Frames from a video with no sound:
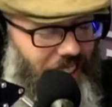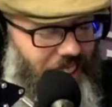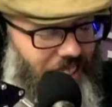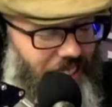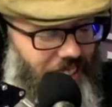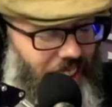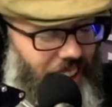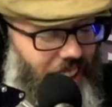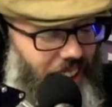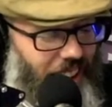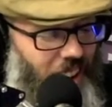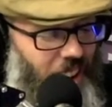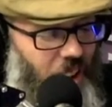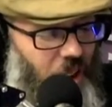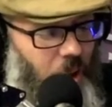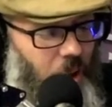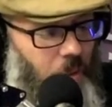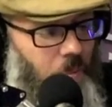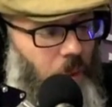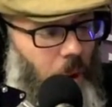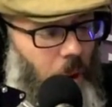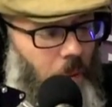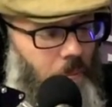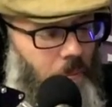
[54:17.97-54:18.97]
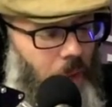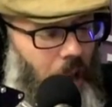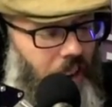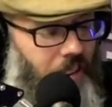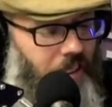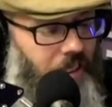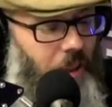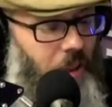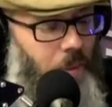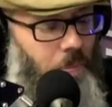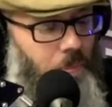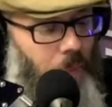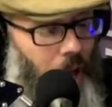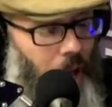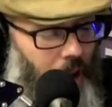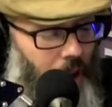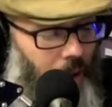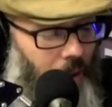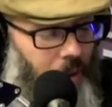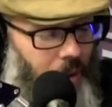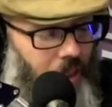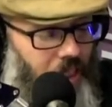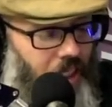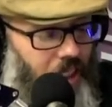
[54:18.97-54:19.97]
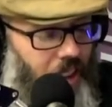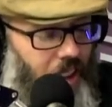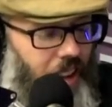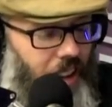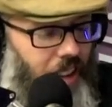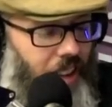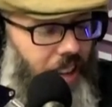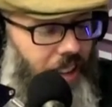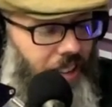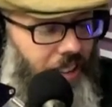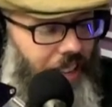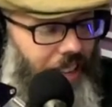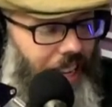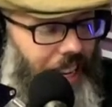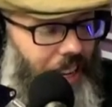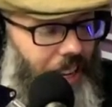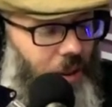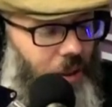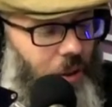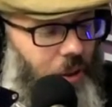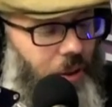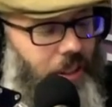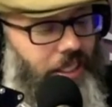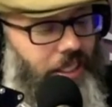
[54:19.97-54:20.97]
like. Yeah. But better than both is he who has